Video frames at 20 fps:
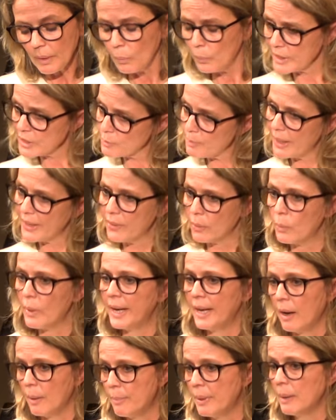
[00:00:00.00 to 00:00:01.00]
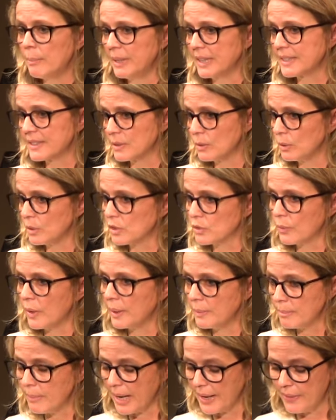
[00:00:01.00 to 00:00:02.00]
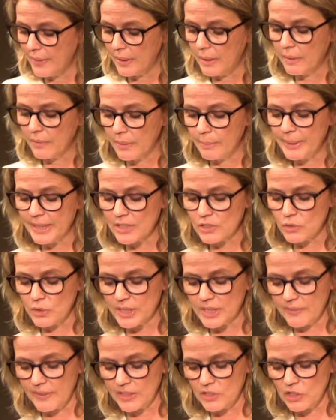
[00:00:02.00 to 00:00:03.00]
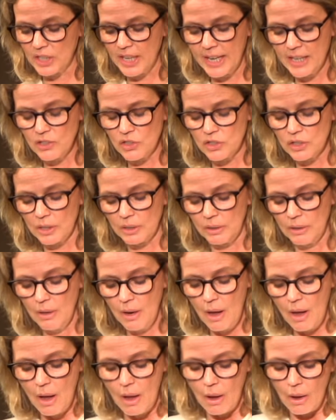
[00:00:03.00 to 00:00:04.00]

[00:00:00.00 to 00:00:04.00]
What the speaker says: which by the way are public schools run by the Ministries of Education,